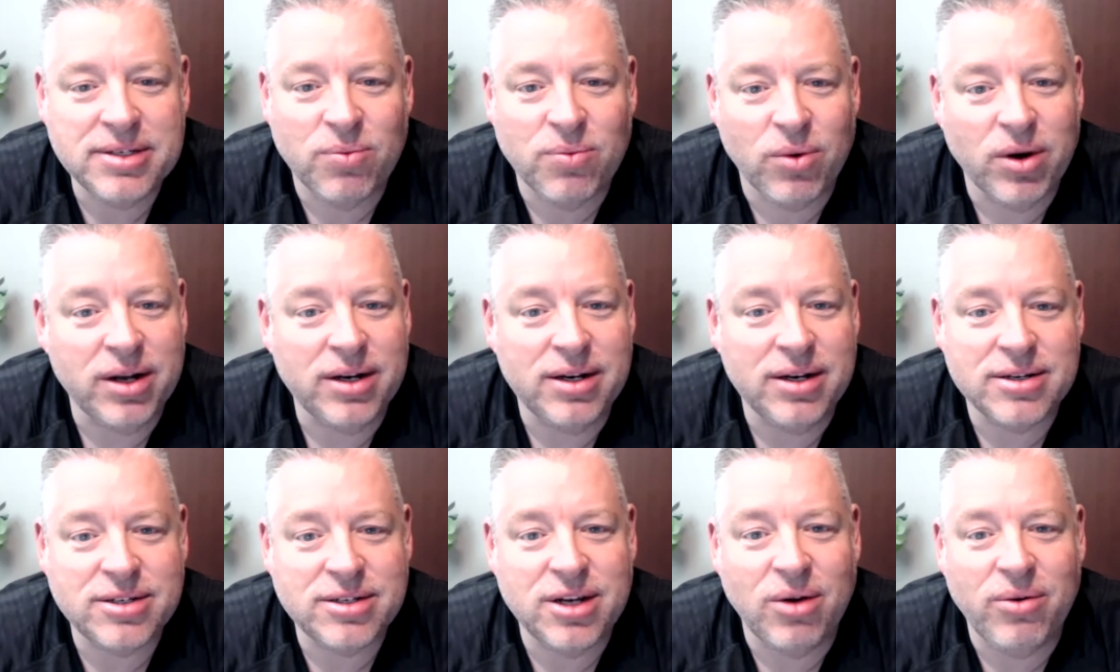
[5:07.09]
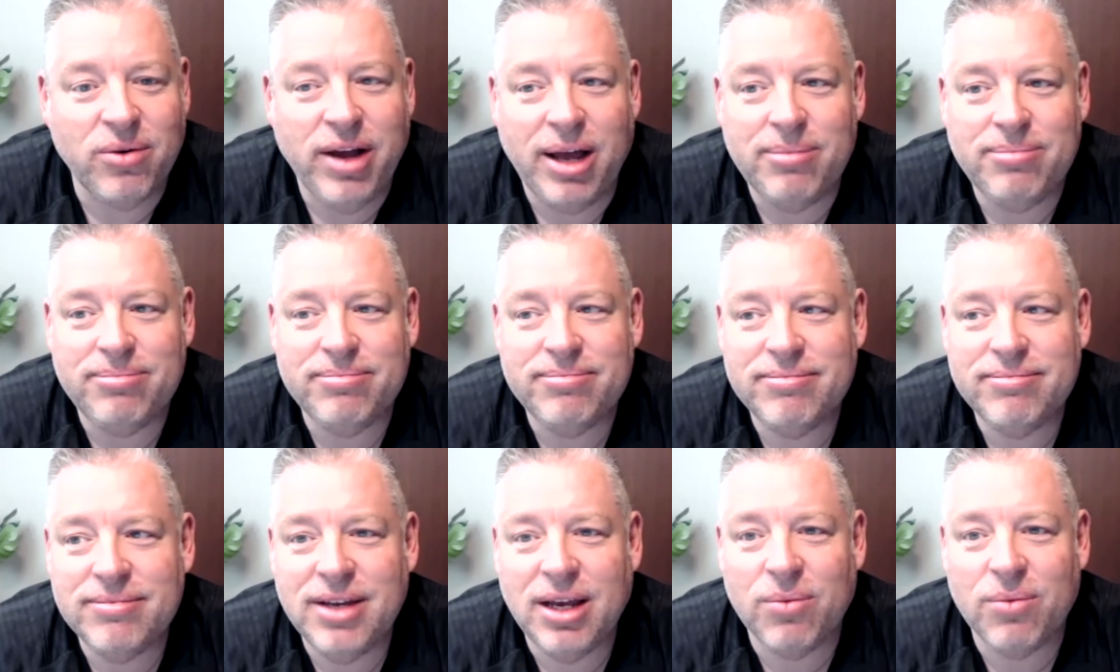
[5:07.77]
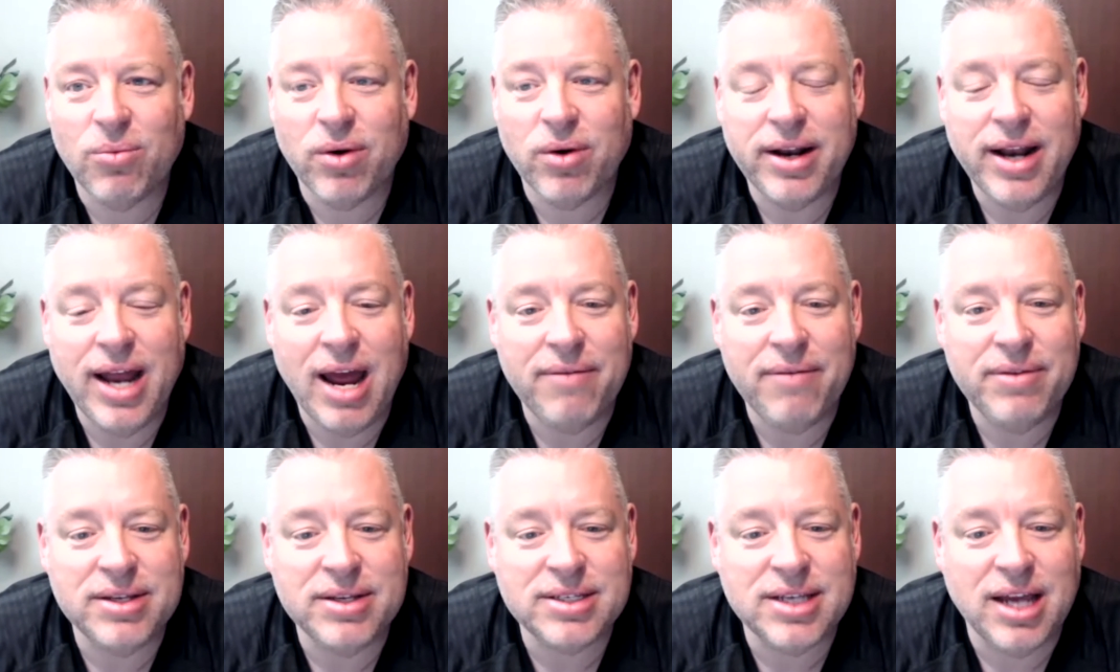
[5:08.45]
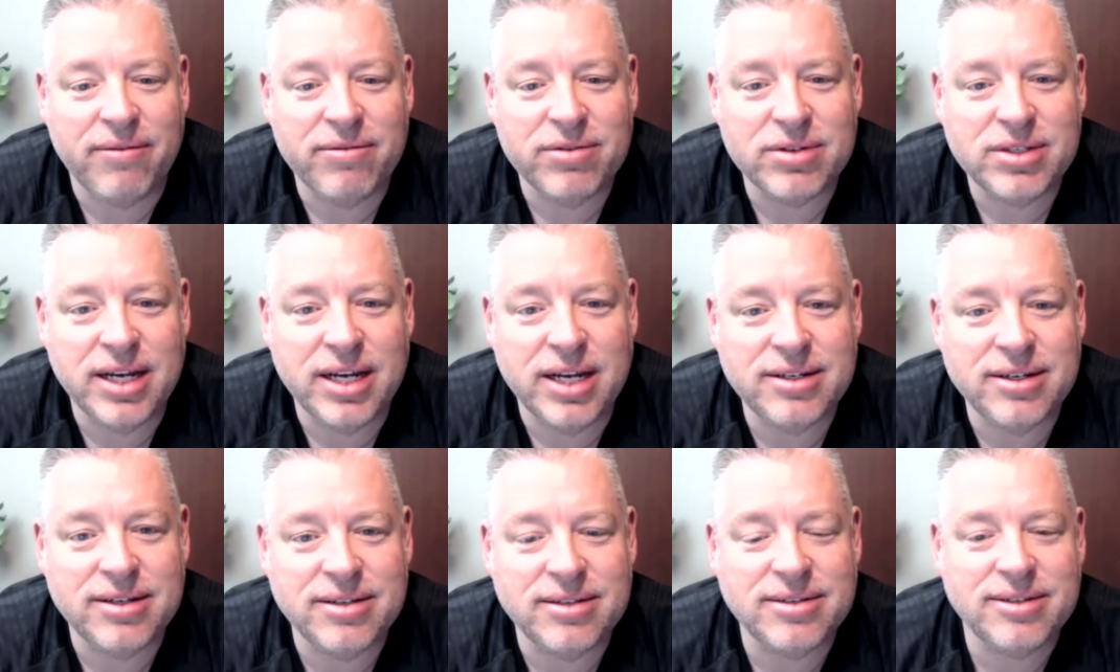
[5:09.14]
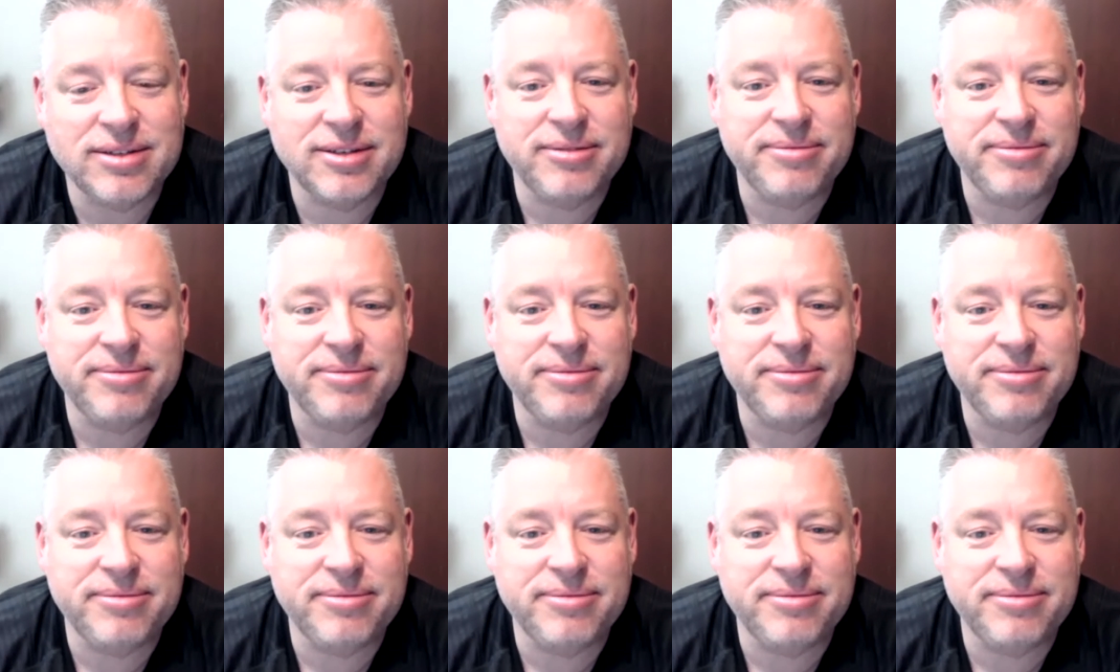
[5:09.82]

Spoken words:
we're going to show up and we're going to have these conversations.